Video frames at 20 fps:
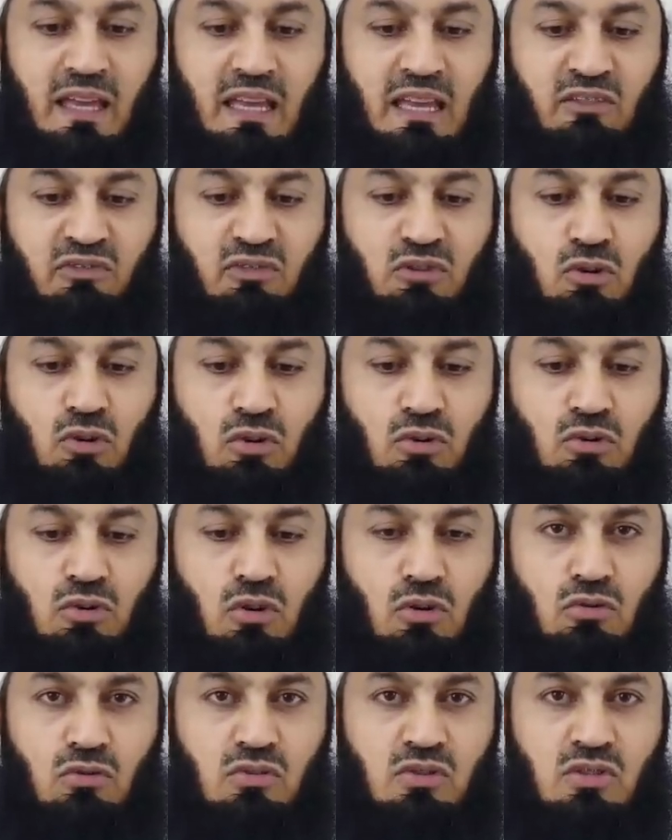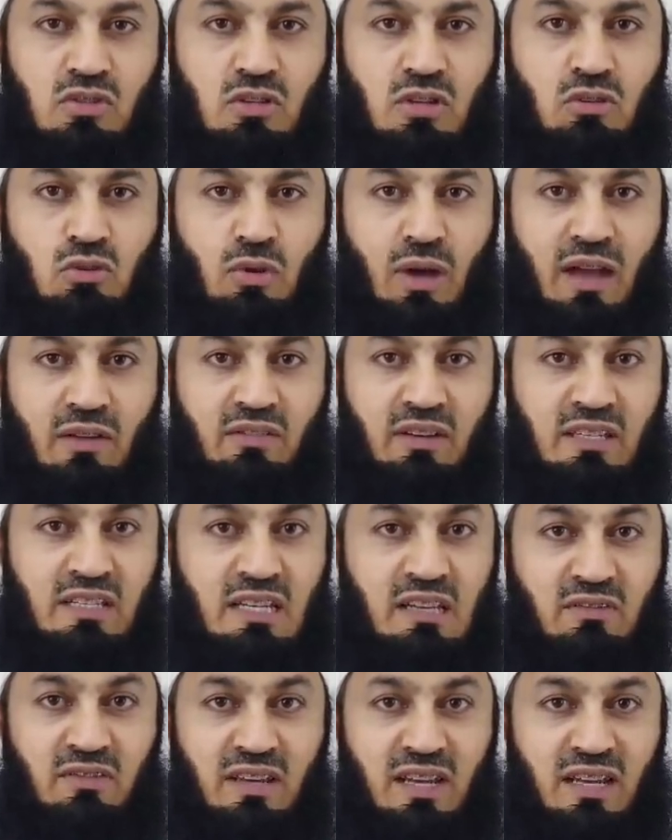If your nose, you have a
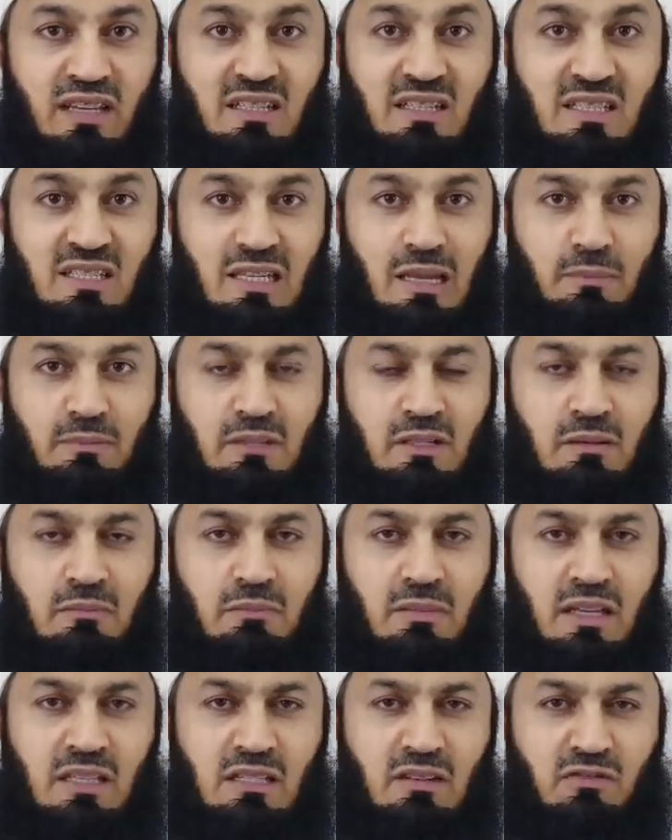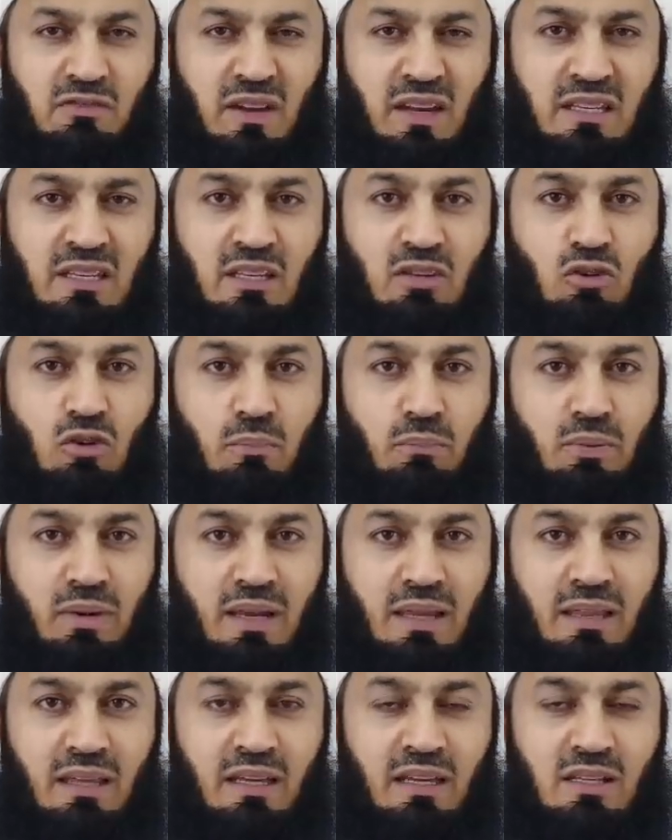deviated septum, it's affecting your
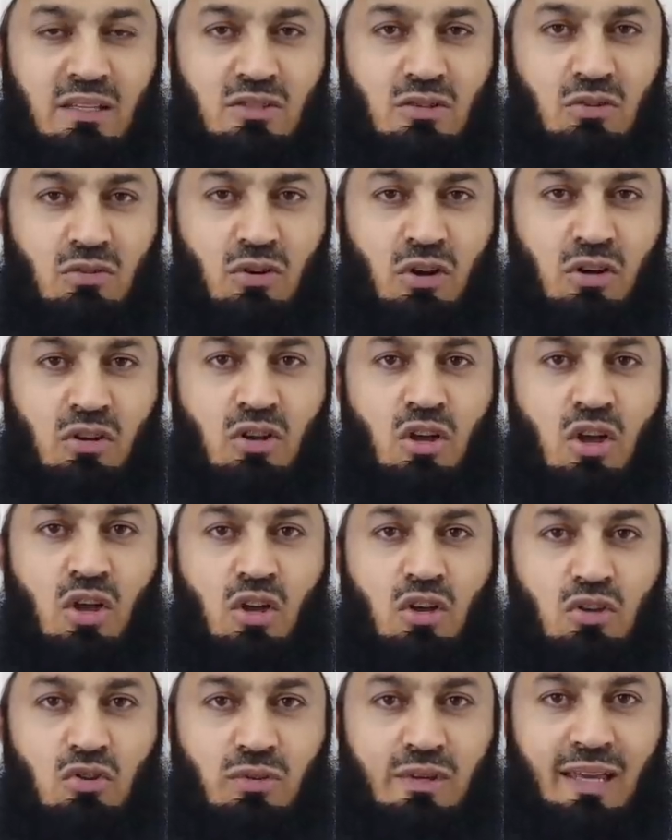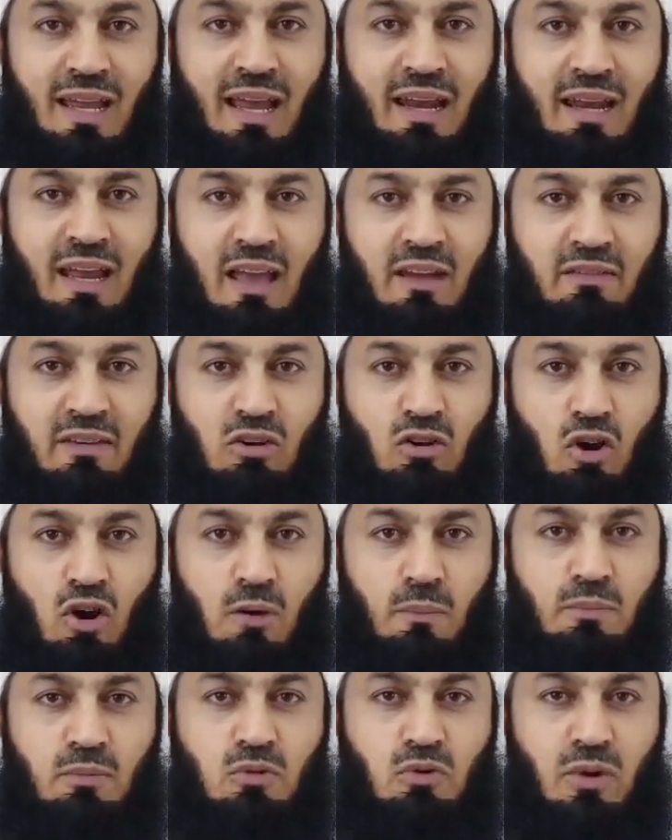breathing and so on, you can have an
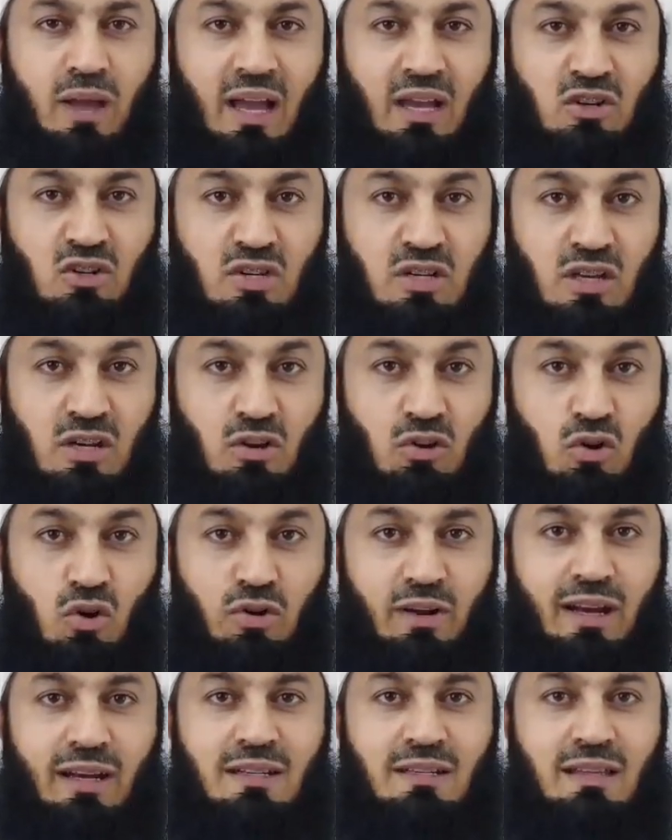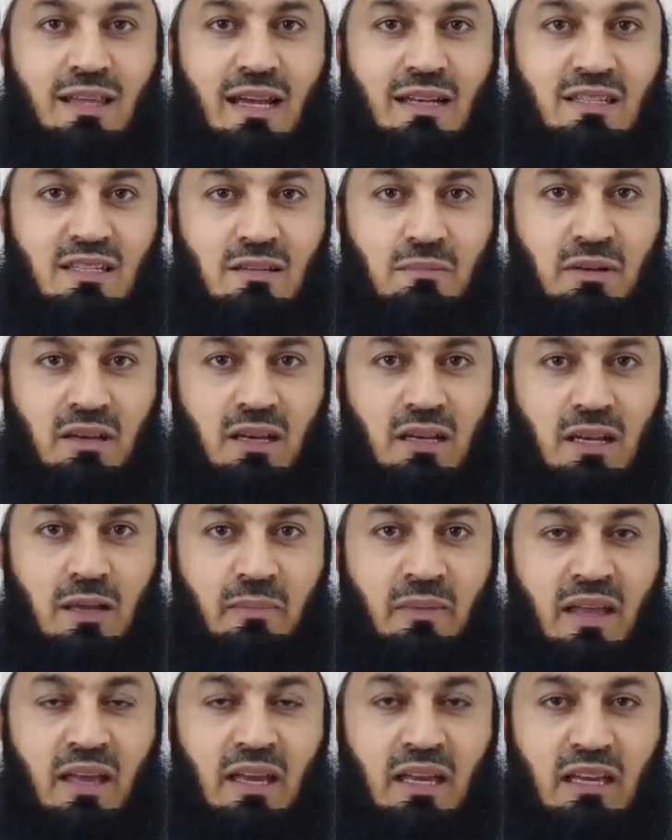opt to actually correct that. Similarly,
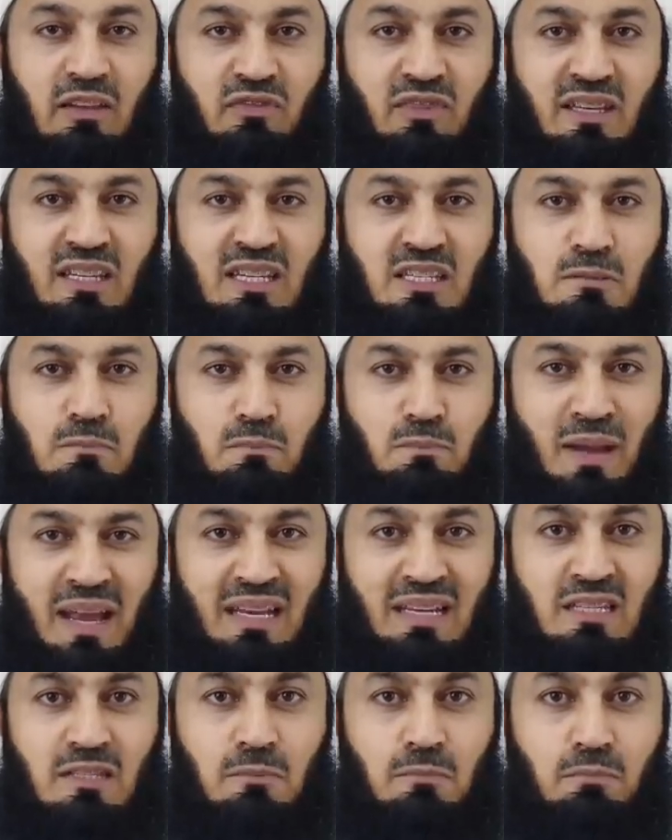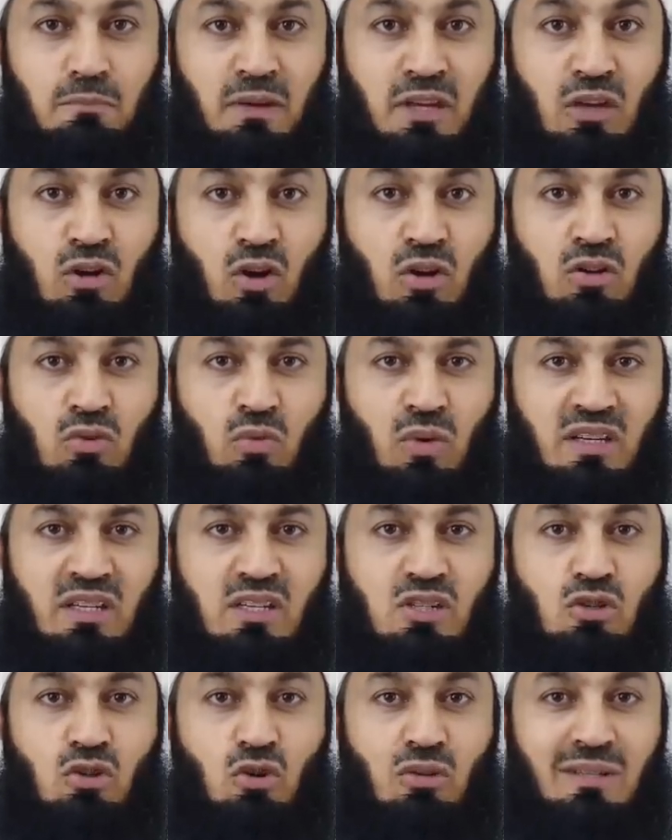if it is bent beyond what
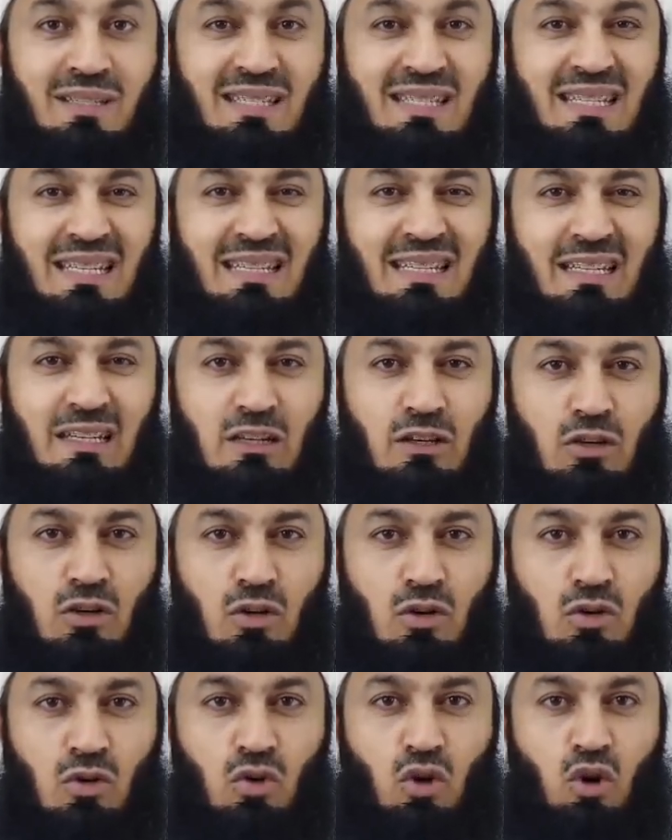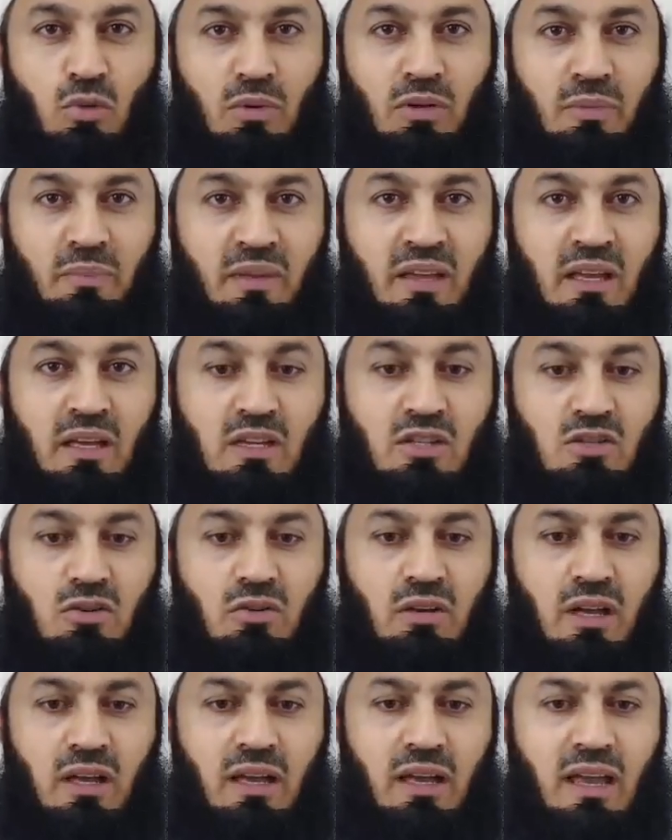is considered normal.
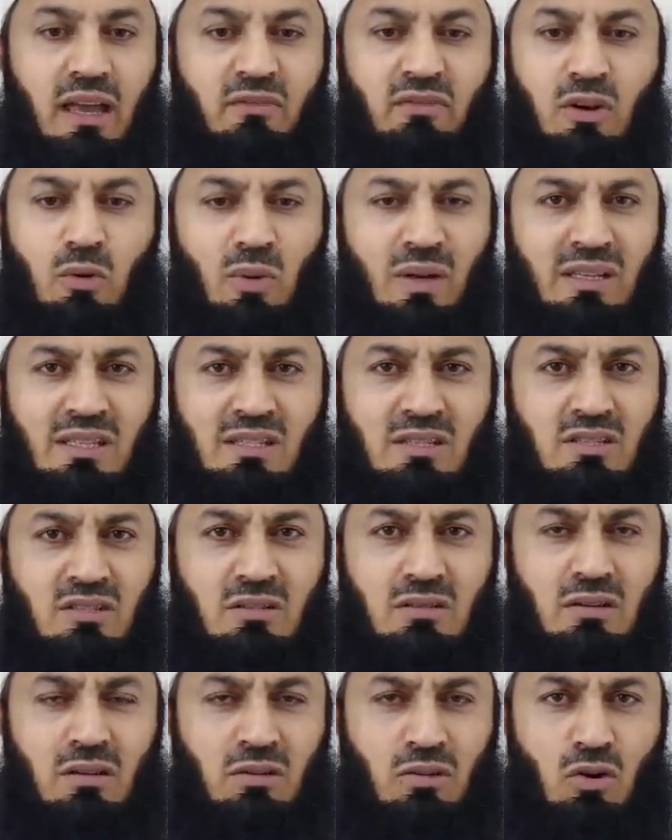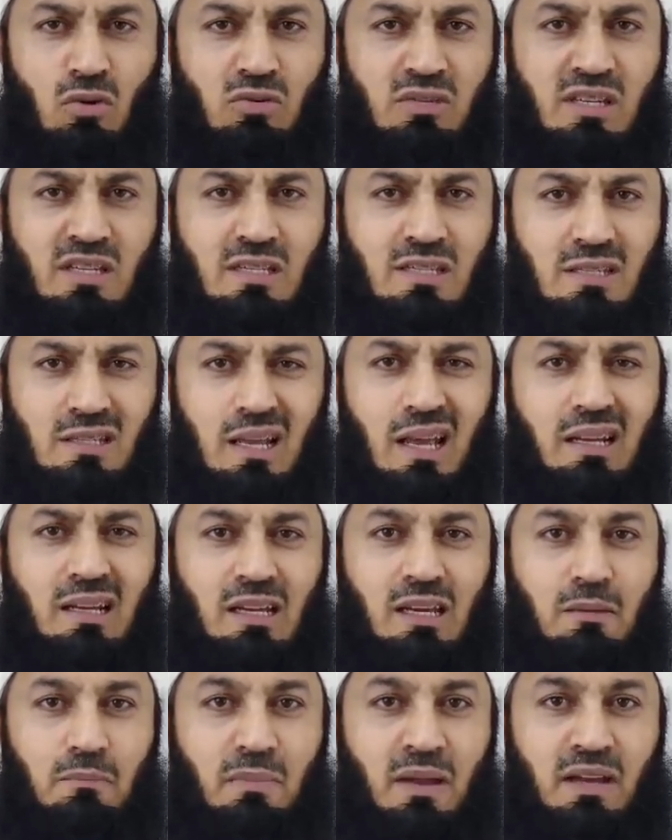So everyone's nose is
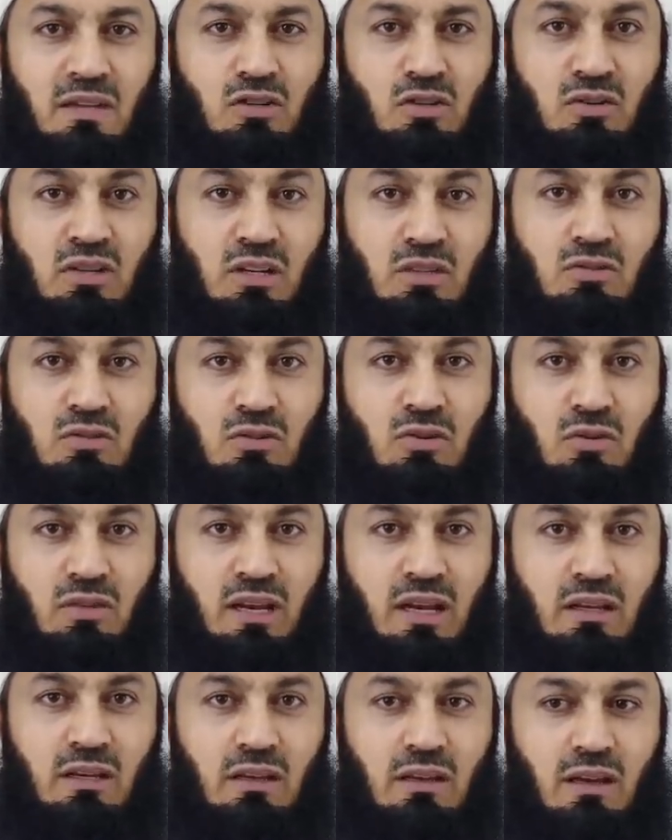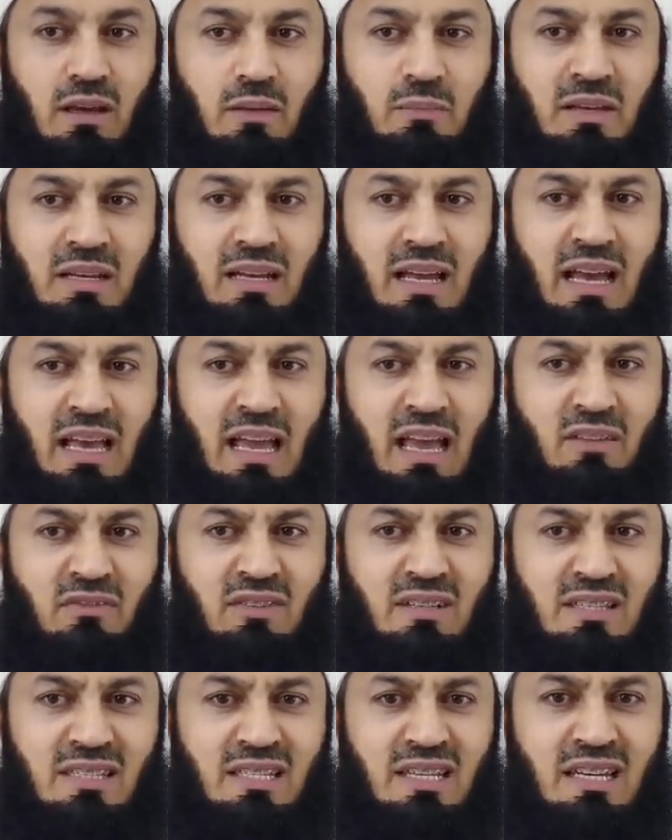slightly bent. You need to know that. I mean, I
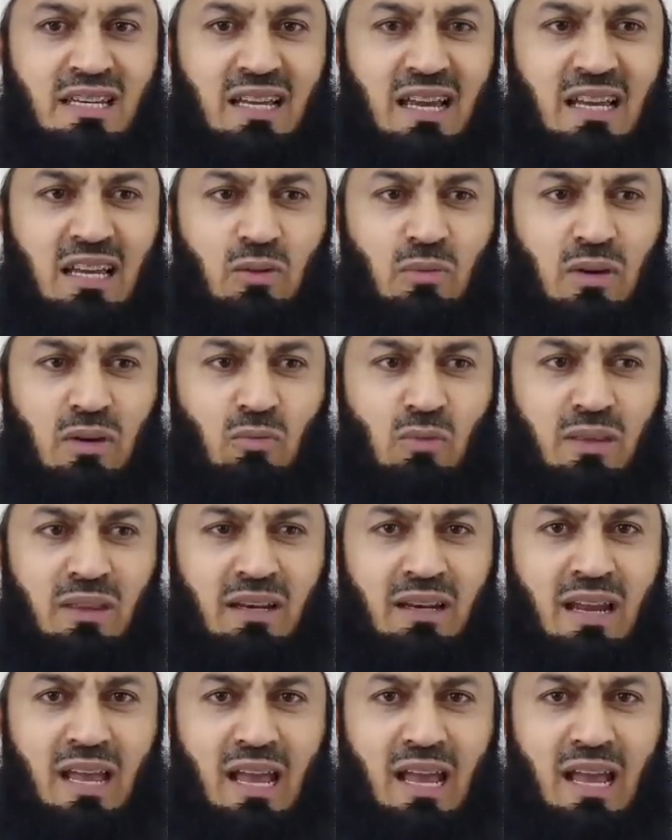haven't seen anyone with an